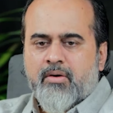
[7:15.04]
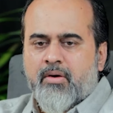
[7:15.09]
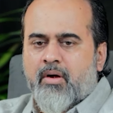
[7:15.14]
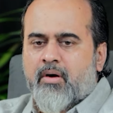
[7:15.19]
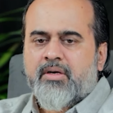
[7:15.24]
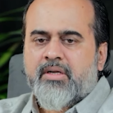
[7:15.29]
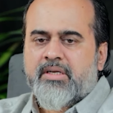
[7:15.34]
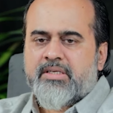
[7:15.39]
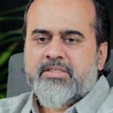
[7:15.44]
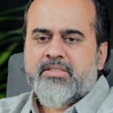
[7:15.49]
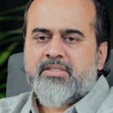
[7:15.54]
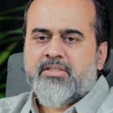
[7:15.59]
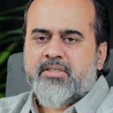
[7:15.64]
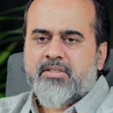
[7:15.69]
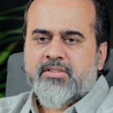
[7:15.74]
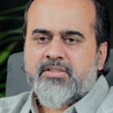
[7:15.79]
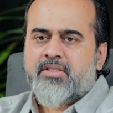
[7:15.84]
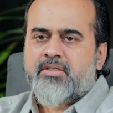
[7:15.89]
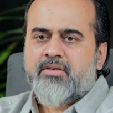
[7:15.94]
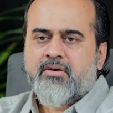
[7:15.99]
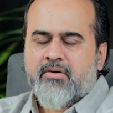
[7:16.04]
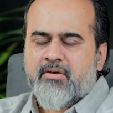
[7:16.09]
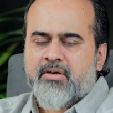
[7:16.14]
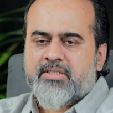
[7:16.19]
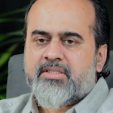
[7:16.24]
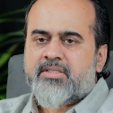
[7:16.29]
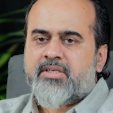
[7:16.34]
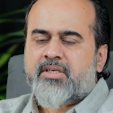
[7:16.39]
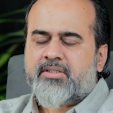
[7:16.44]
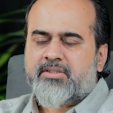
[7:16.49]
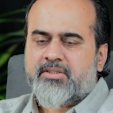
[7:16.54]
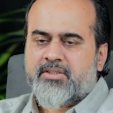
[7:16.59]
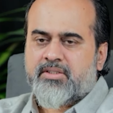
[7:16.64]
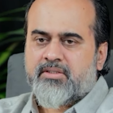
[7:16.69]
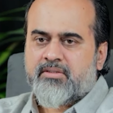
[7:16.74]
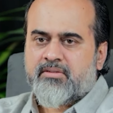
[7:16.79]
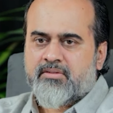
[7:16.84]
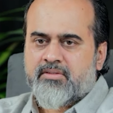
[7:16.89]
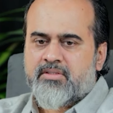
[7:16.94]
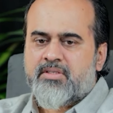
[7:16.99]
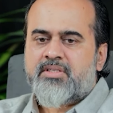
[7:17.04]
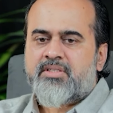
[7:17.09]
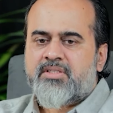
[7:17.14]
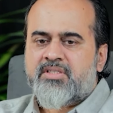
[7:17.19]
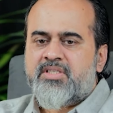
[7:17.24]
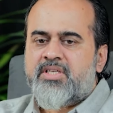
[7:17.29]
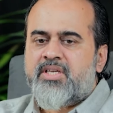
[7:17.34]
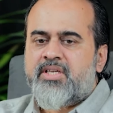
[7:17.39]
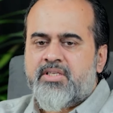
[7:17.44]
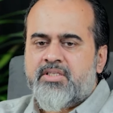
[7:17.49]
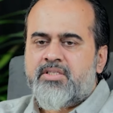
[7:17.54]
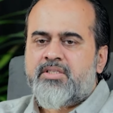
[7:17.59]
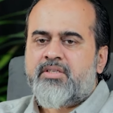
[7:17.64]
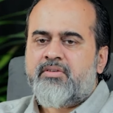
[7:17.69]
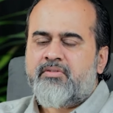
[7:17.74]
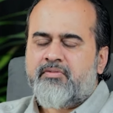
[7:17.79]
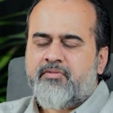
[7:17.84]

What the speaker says: Not construction or destruction, just change